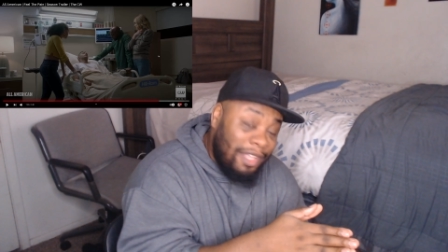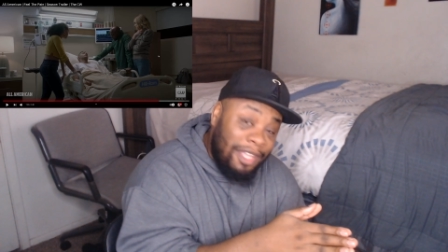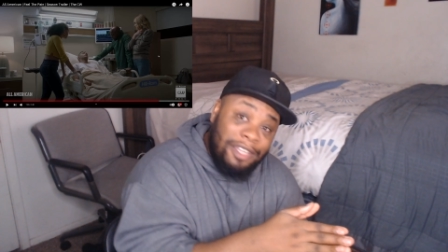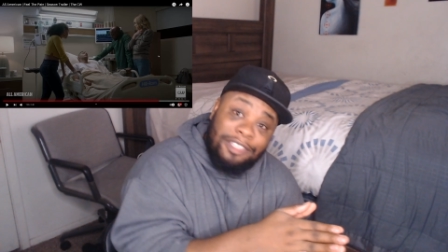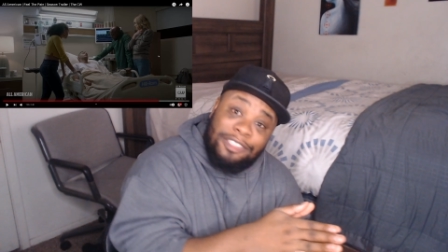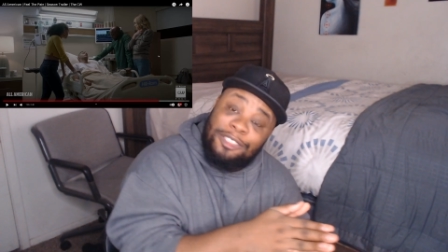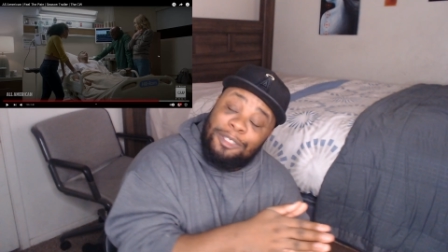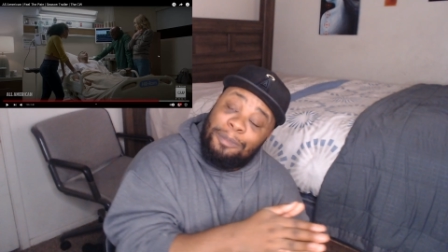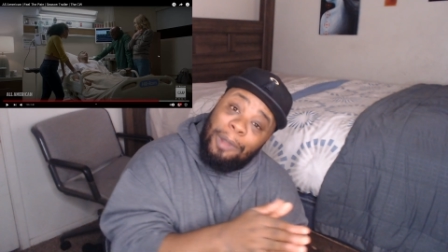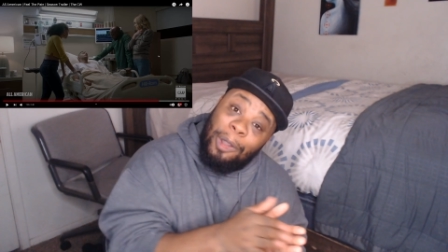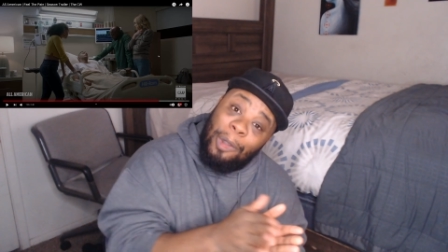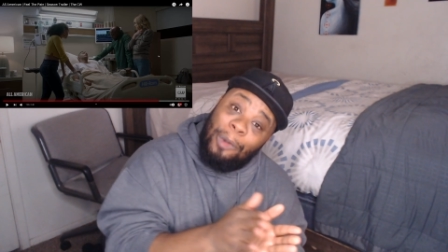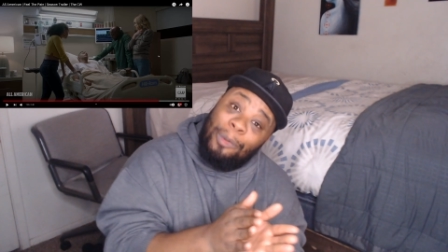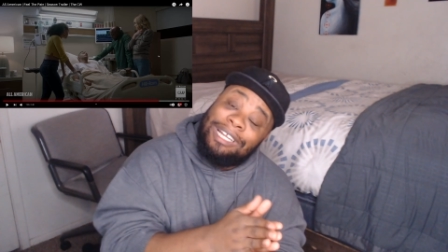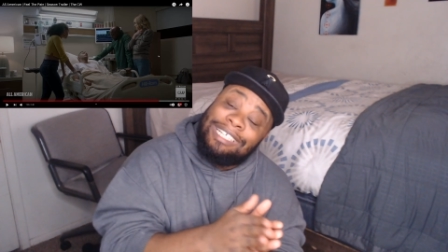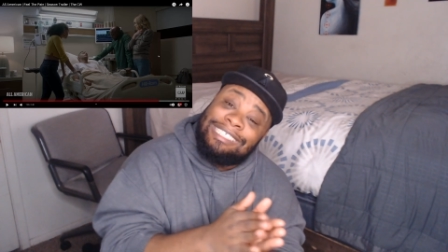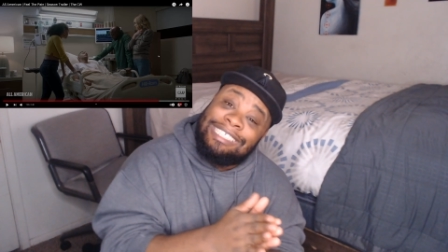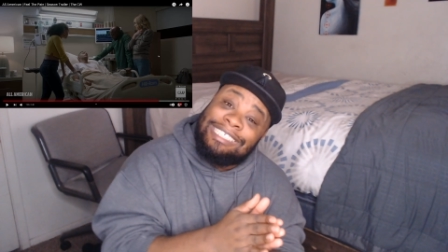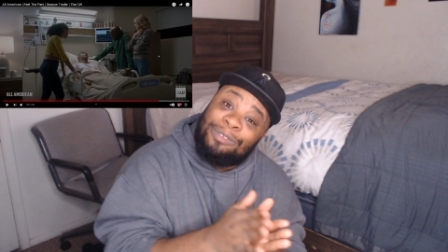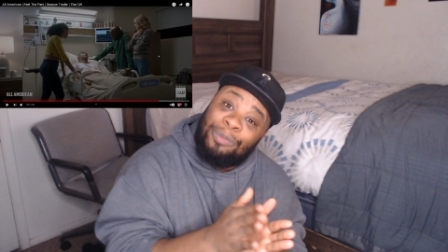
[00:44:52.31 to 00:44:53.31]
Simone
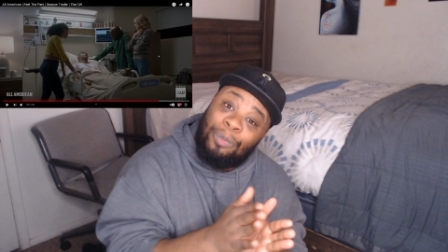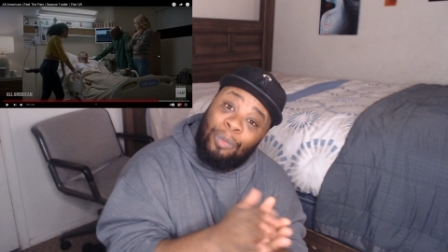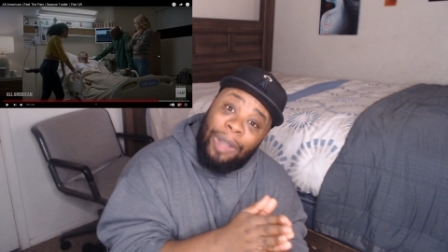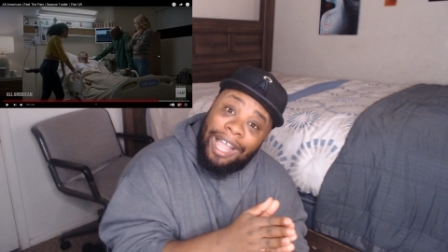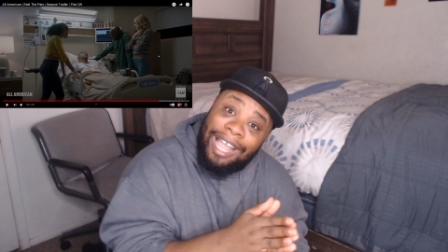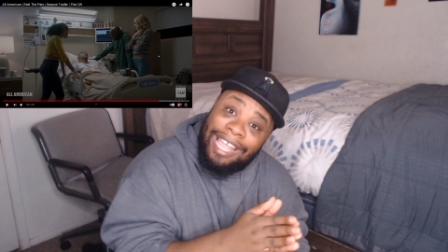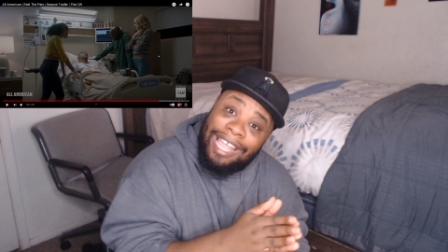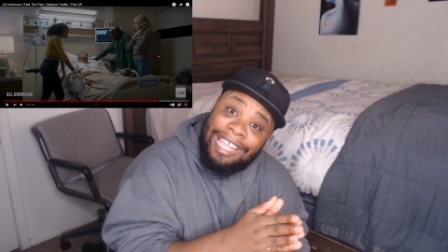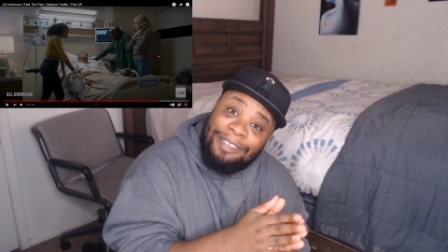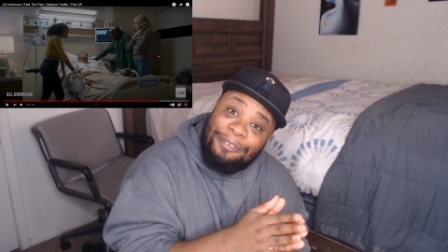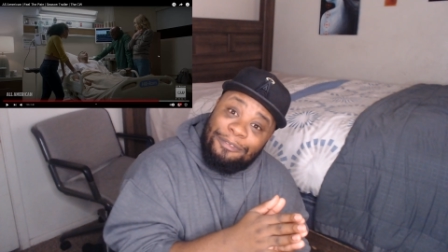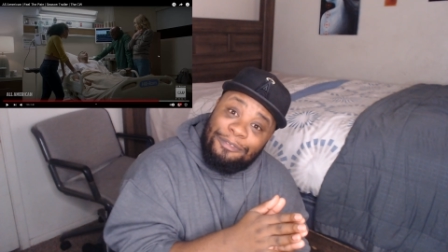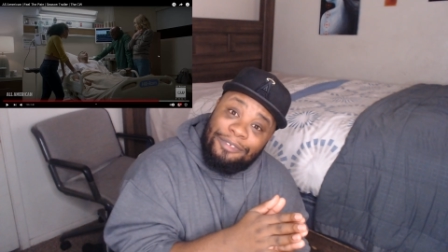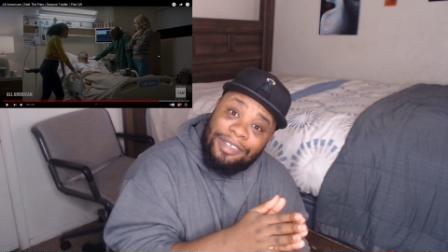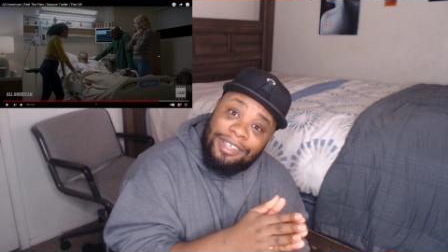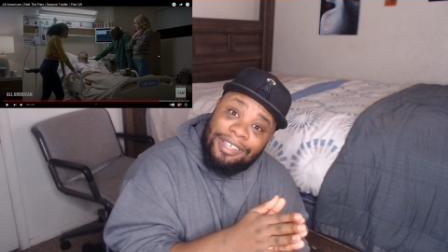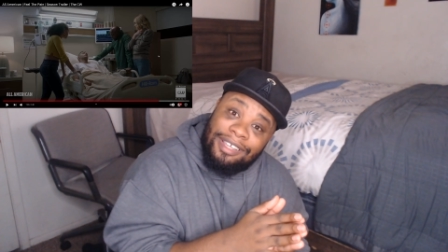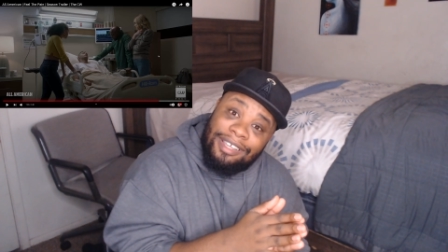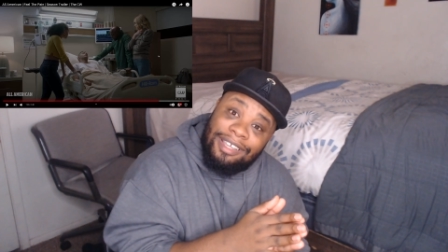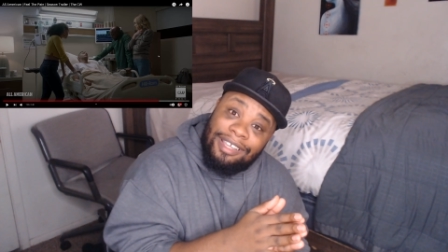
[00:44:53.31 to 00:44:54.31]
is his wife.
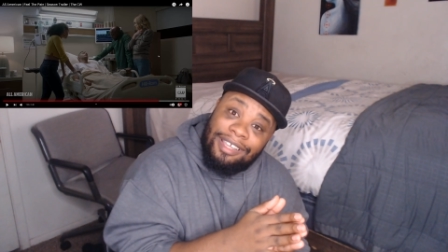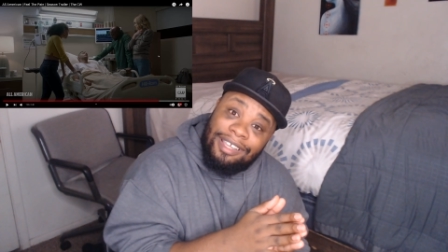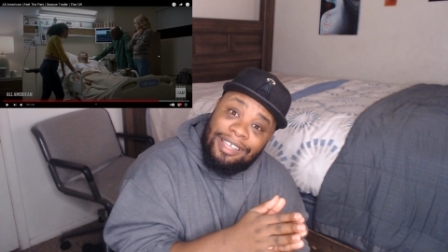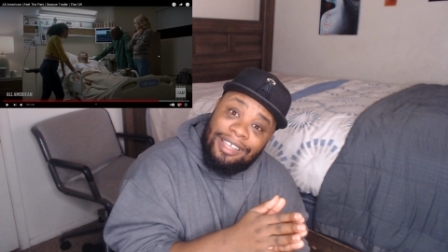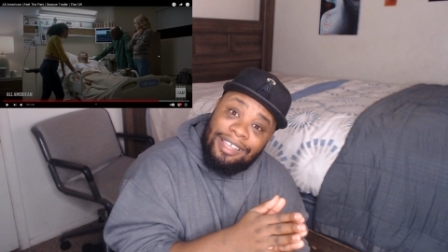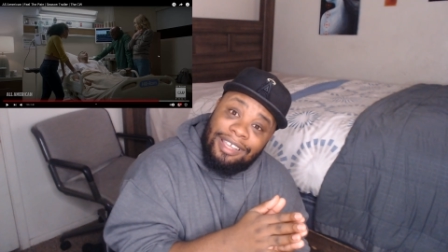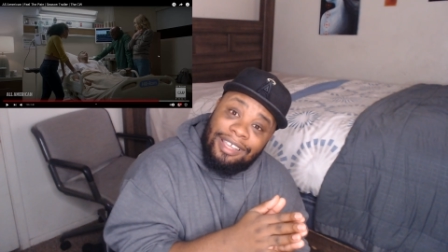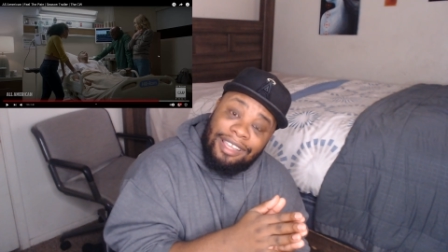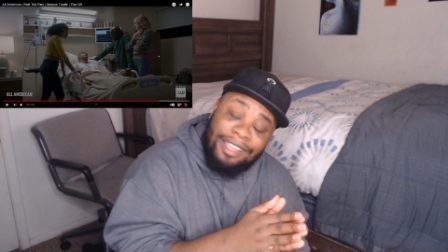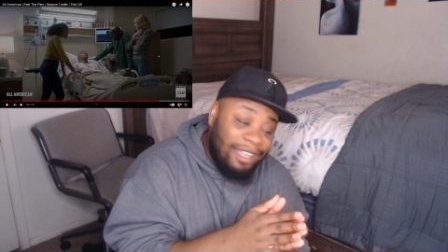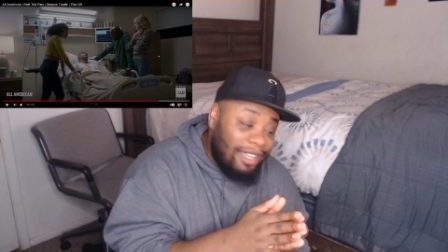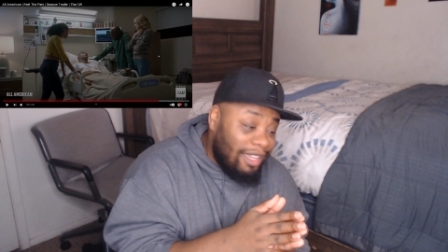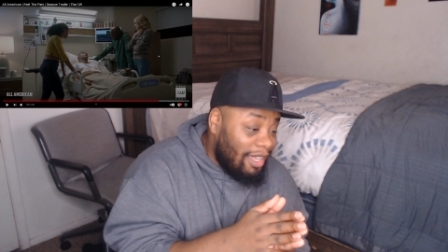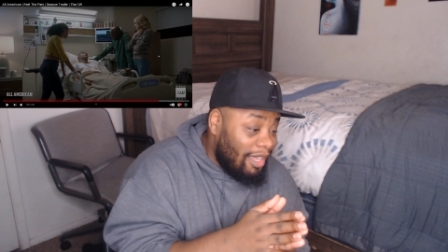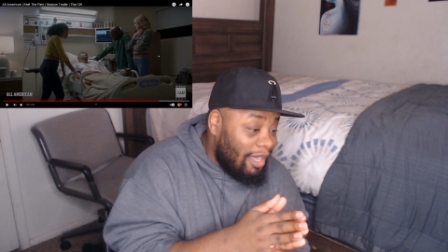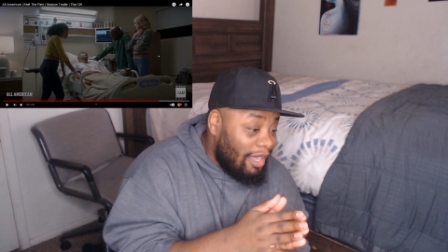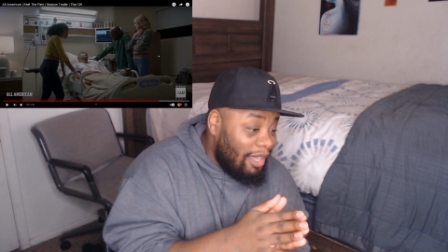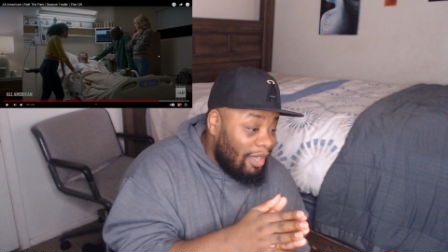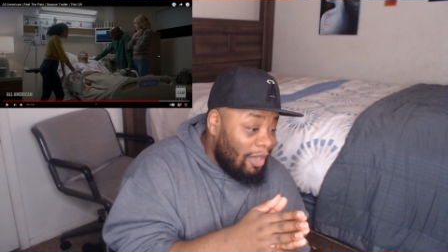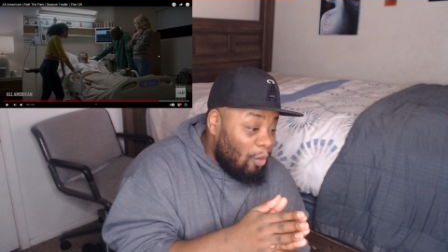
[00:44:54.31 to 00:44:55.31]

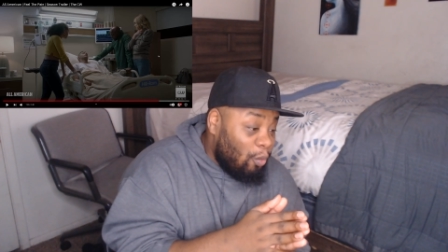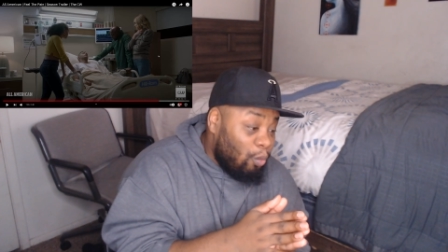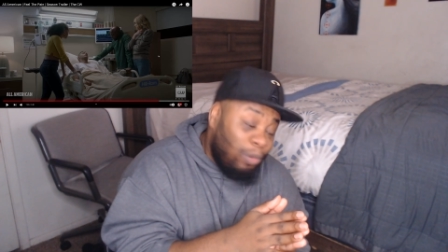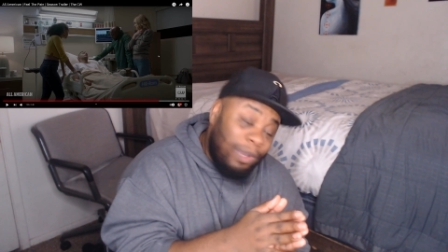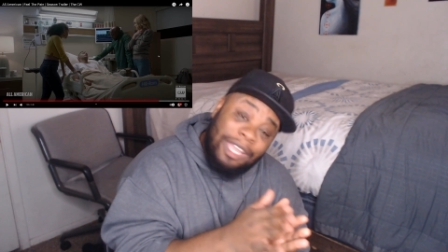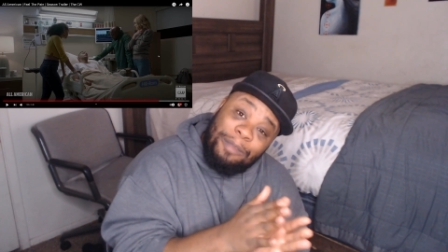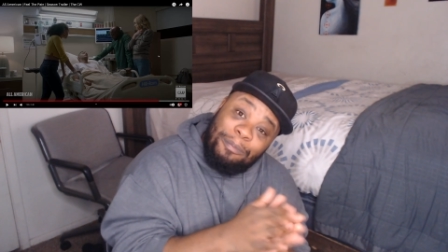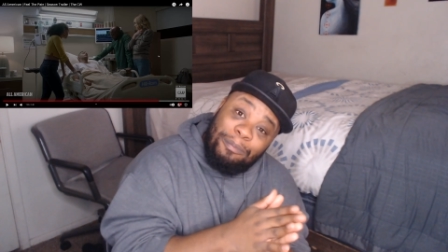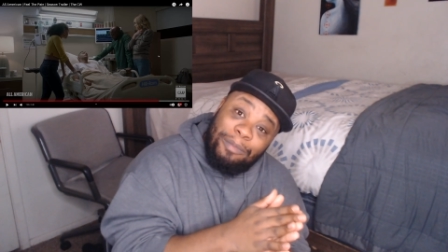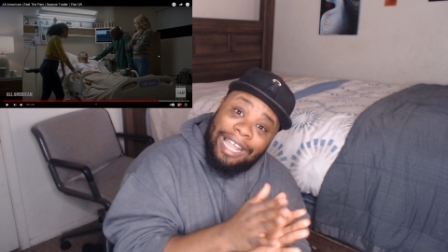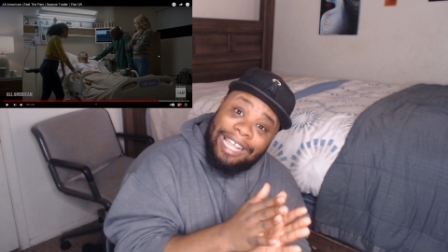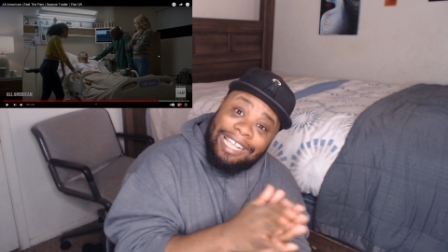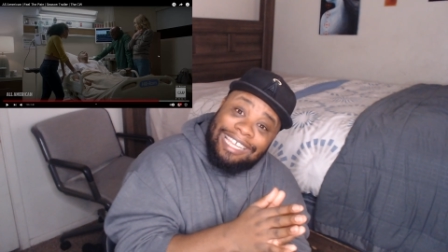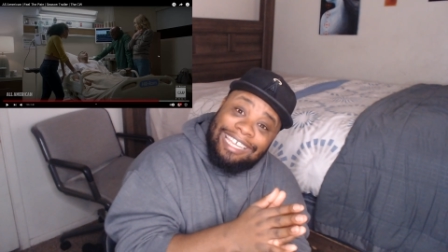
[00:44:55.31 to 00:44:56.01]
We might